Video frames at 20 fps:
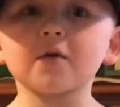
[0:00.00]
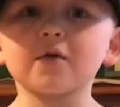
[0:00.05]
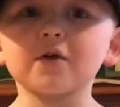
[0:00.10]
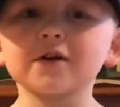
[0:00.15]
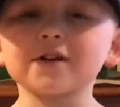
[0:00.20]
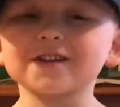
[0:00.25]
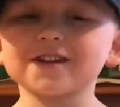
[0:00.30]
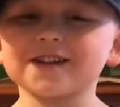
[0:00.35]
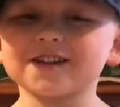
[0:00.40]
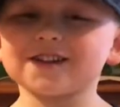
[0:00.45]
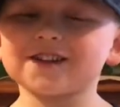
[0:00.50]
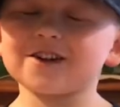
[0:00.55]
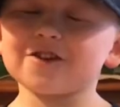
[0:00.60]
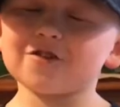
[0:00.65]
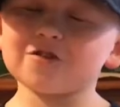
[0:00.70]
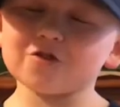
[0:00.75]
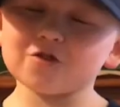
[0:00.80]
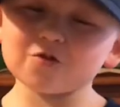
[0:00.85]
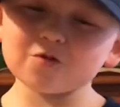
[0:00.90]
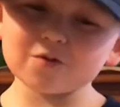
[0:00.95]
I want to
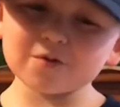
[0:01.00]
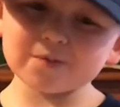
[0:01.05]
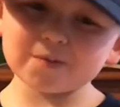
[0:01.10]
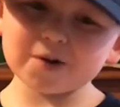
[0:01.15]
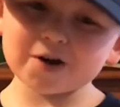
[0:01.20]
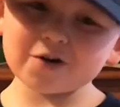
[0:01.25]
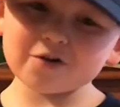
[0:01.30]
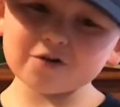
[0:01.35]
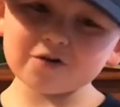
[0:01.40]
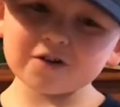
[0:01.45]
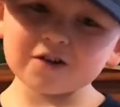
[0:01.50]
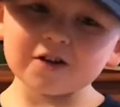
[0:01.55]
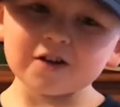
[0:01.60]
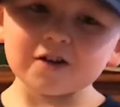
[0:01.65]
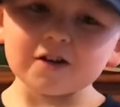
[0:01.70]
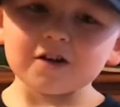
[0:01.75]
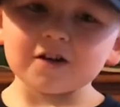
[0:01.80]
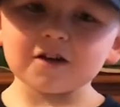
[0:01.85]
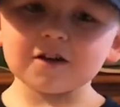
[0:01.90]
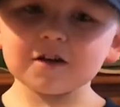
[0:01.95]
tell you about
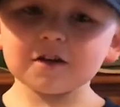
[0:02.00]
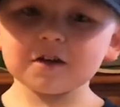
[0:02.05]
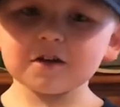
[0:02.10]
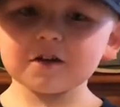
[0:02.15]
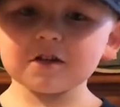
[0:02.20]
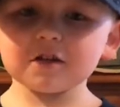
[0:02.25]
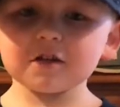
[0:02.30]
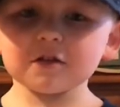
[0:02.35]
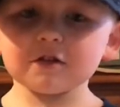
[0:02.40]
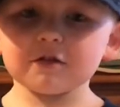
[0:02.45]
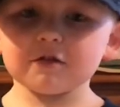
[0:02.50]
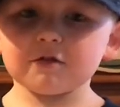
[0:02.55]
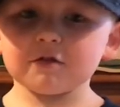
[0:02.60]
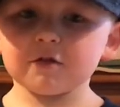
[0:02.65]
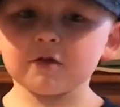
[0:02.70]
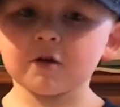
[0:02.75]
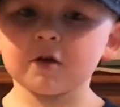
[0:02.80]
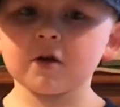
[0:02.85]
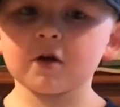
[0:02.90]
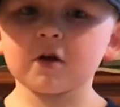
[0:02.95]

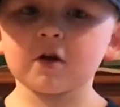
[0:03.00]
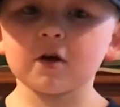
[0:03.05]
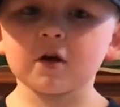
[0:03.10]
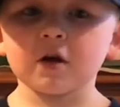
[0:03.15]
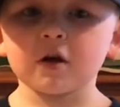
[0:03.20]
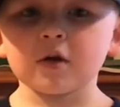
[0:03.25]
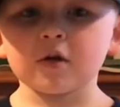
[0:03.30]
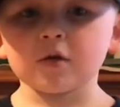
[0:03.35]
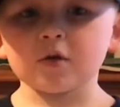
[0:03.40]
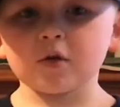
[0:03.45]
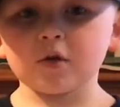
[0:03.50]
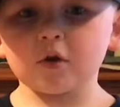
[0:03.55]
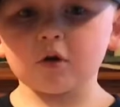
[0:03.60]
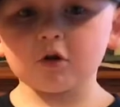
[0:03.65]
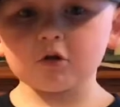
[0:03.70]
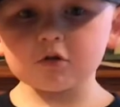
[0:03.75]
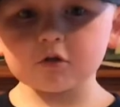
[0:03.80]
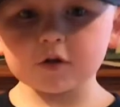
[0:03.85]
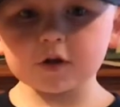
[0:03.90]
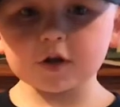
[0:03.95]
is their
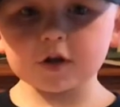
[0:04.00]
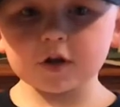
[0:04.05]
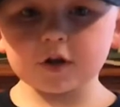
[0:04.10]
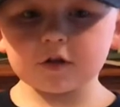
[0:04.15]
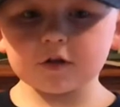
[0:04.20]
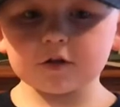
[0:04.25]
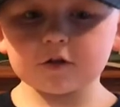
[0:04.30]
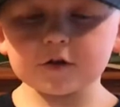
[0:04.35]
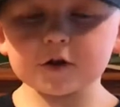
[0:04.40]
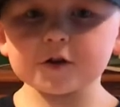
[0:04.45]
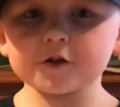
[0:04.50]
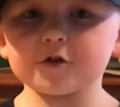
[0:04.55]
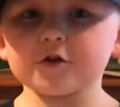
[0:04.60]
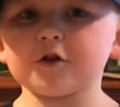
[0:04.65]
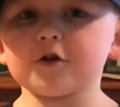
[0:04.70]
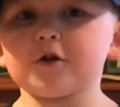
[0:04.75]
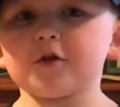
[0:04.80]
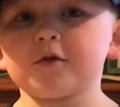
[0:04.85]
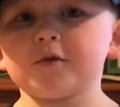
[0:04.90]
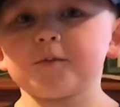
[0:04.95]
cleaning
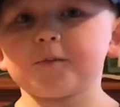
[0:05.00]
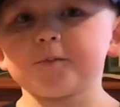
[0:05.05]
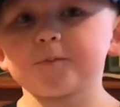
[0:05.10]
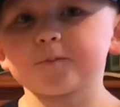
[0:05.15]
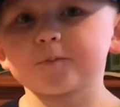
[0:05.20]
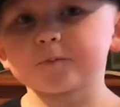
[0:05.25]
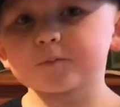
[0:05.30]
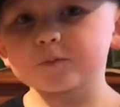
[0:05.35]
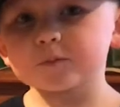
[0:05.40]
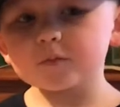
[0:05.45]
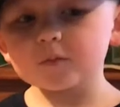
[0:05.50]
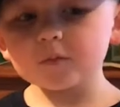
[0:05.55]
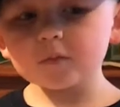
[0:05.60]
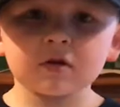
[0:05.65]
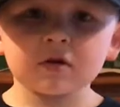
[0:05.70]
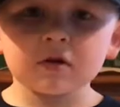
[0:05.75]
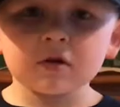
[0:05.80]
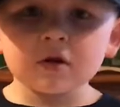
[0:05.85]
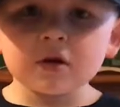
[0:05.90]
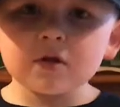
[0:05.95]
station.
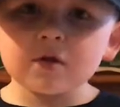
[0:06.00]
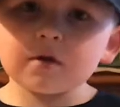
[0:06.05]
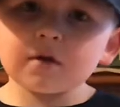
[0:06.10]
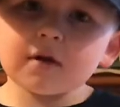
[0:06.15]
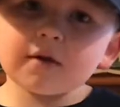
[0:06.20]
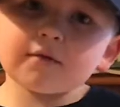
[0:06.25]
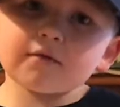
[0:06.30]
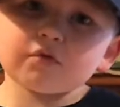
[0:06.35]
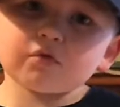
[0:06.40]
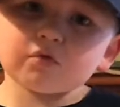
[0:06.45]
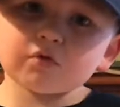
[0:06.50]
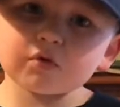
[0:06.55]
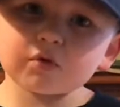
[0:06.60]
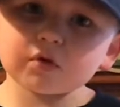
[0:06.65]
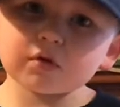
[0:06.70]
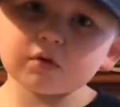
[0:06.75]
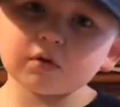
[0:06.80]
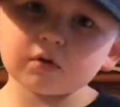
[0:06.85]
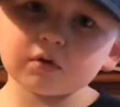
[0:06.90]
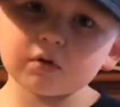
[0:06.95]
They have a
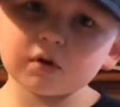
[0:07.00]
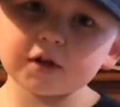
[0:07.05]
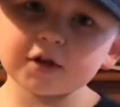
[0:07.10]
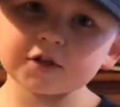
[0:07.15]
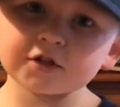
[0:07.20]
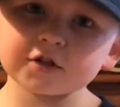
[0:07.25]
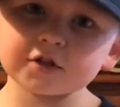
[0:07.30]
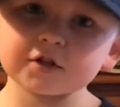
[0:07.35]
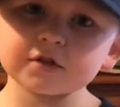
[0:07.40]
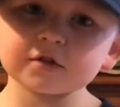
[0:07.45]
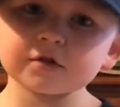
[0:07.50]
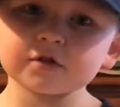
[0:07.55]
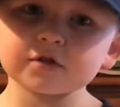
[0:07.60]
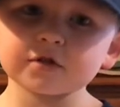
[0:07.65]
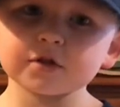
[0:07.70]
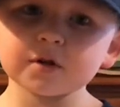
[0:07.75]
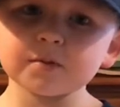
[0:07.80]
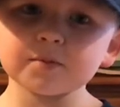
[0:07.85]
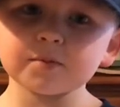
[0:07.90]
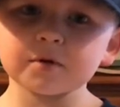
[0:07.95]

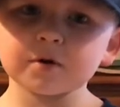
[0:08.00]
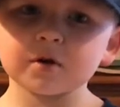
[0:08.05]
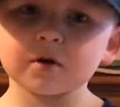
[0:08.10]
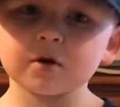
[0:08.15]
relationship